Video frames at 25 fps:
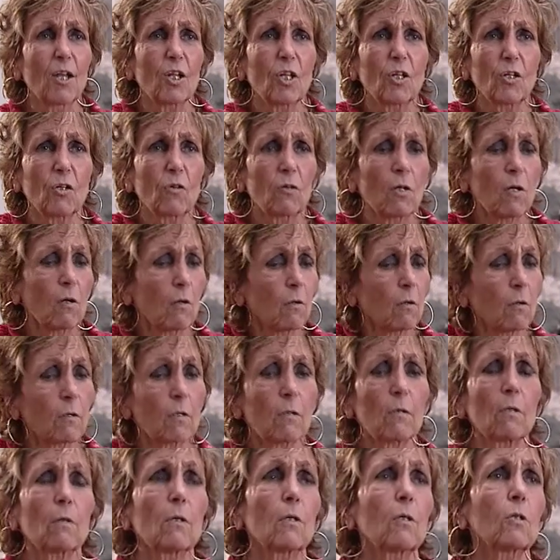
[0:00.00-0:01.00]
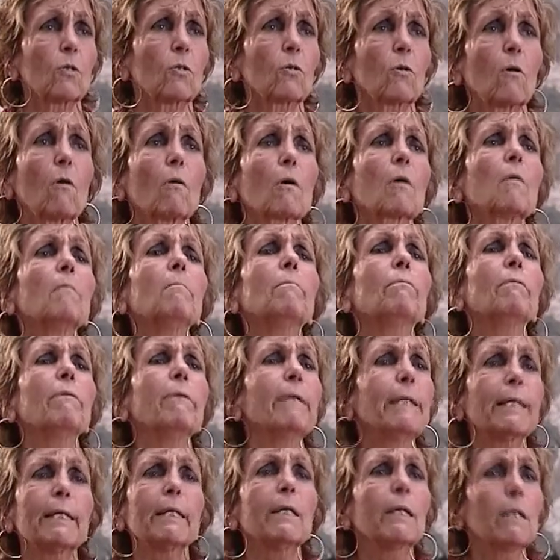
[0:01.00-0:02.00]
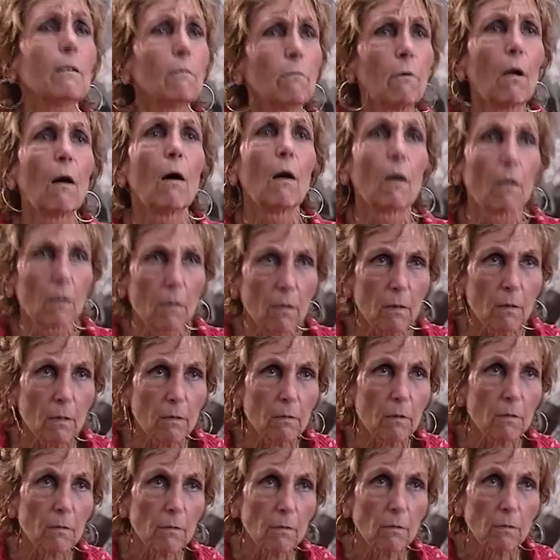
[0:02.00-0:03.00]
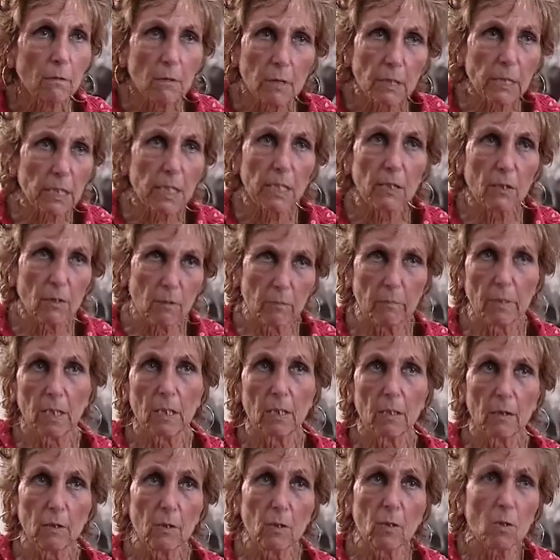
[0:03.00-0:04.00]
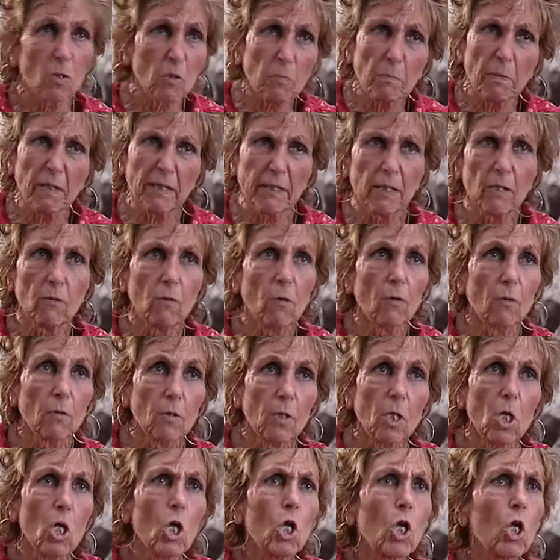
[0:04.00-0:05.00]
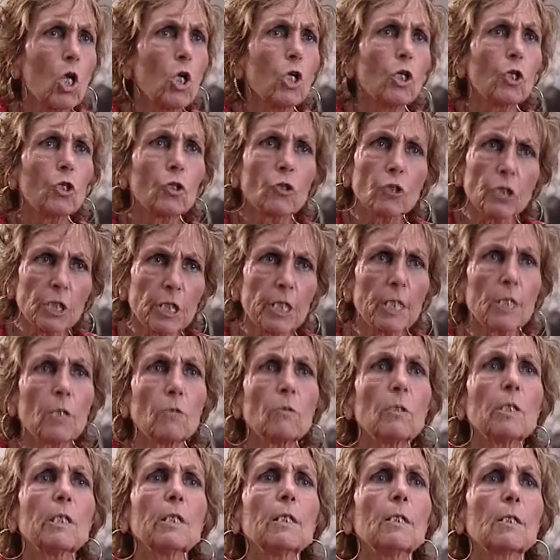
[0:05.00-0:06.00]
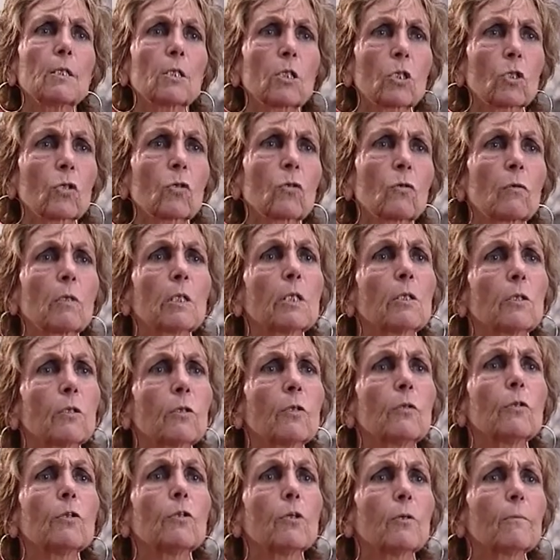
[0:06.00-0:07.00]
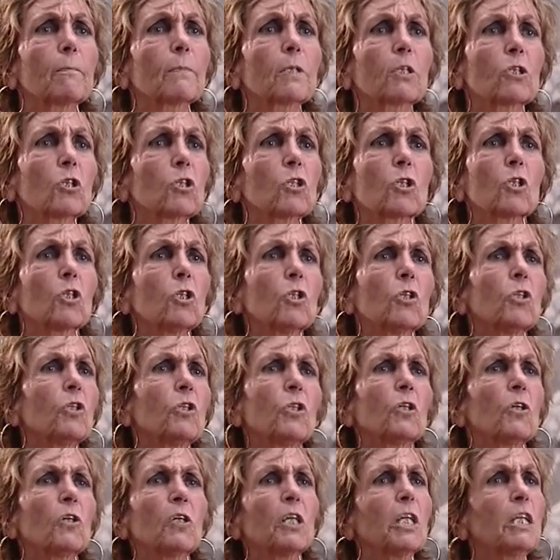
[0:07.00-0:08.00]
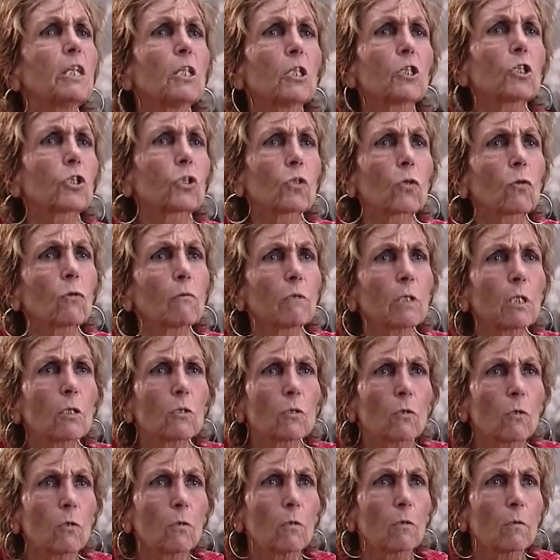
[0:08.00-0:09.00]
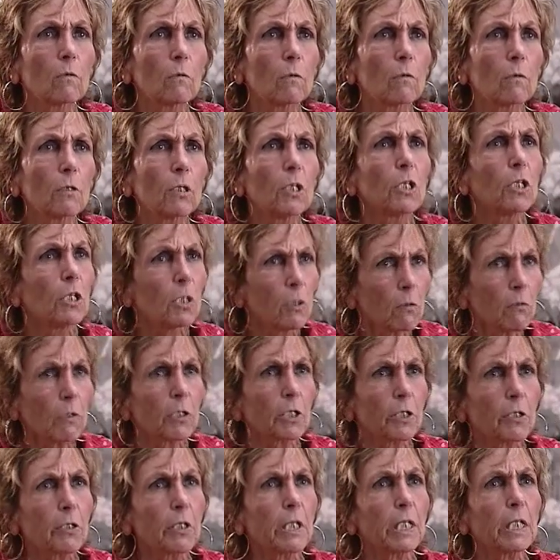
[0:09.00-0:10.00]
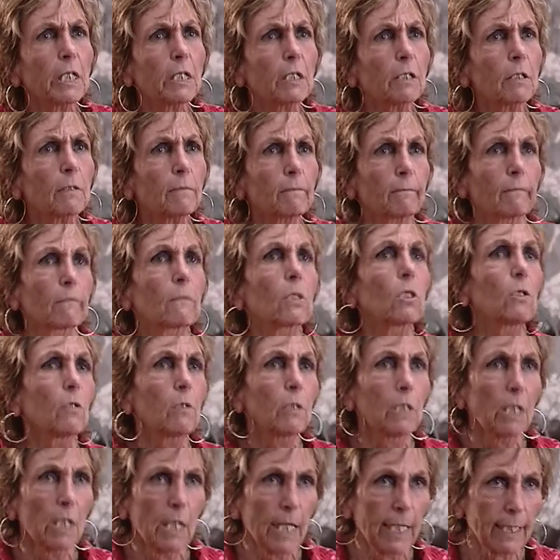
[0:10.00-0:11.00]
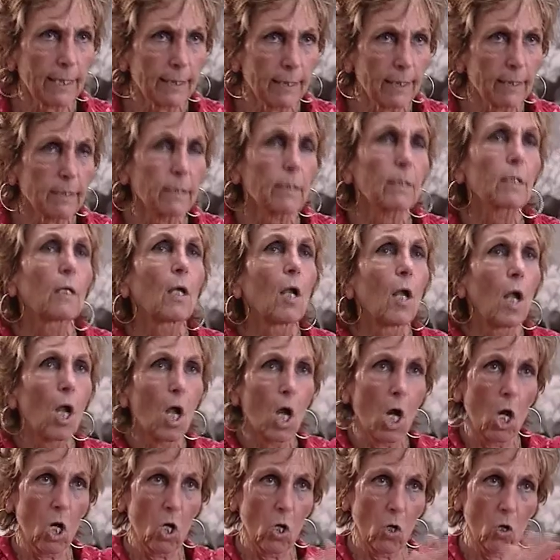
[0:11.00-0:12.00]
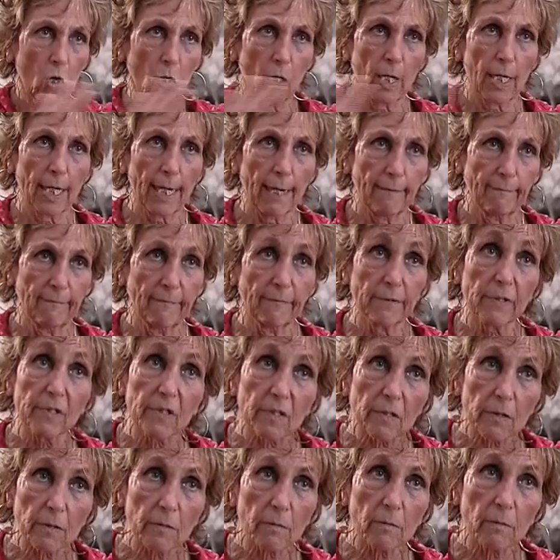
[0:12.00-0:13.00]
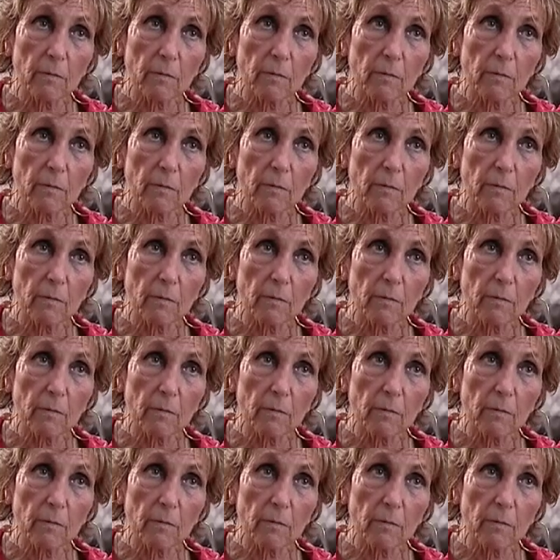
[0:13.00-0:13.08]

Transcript: You know, you're completely wrong, he said to me. You're completely wrong. You say you need a story to do your pictures. You don't need a story at all. You know what you need? You need like this a long canvas,